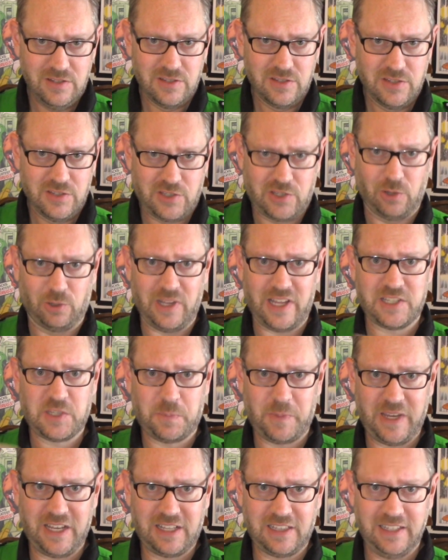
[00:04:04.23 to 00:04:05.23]
So let's
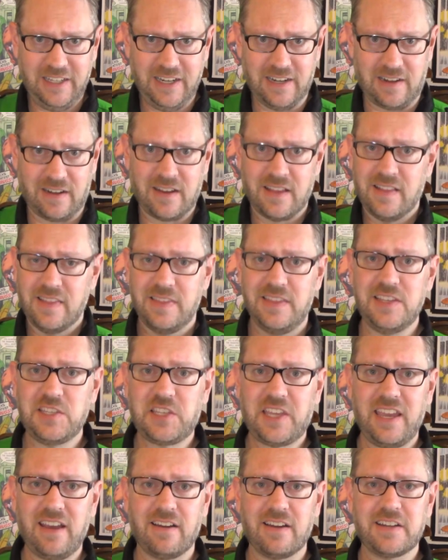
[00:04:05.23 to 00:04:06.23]
be clear,
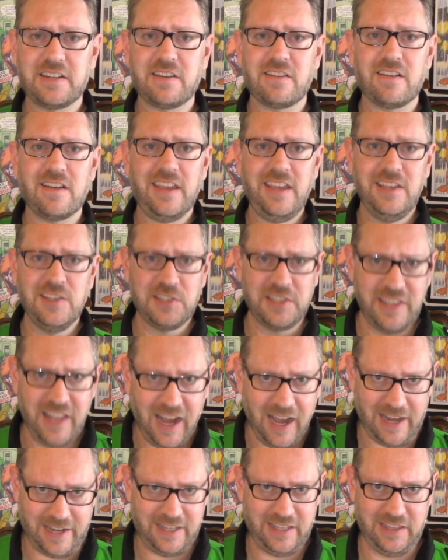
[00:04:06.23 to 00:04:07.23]
this character is
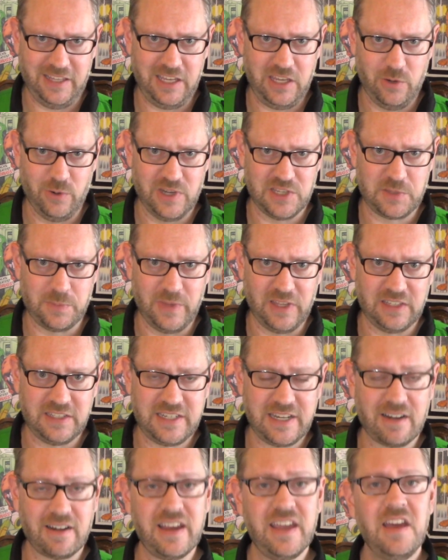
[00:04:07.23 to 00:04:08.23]
not in the US
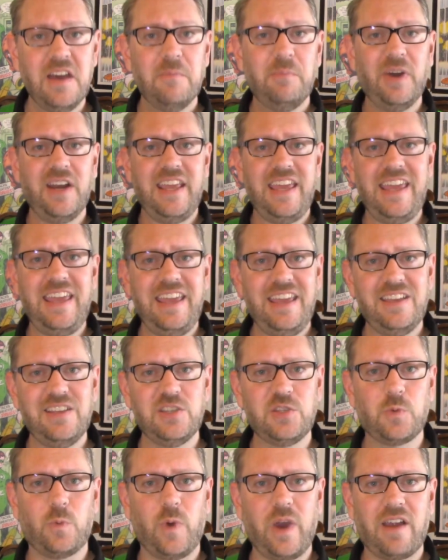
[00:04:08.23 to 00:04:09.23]
military, but he
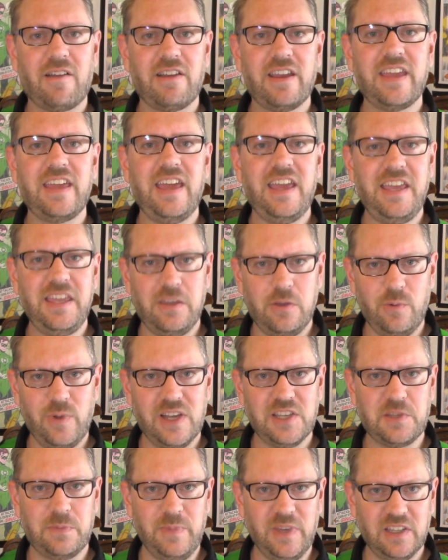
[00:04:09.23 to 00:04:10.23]
is wearing a
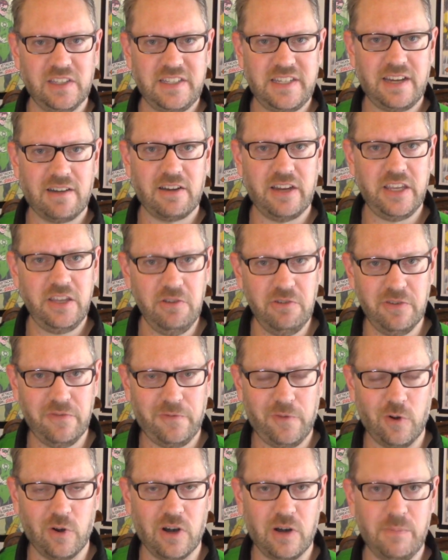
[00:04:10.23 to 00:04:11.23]
US military
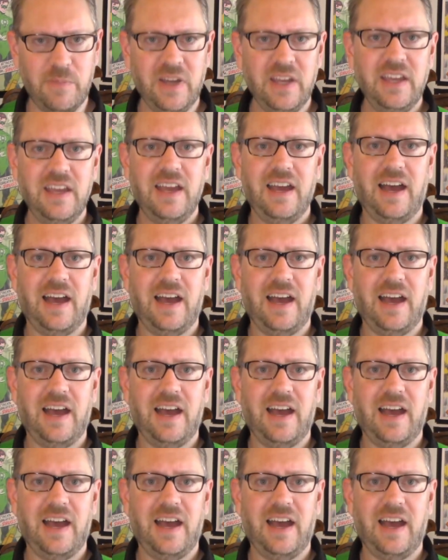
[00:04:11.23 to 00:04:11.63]
uniform,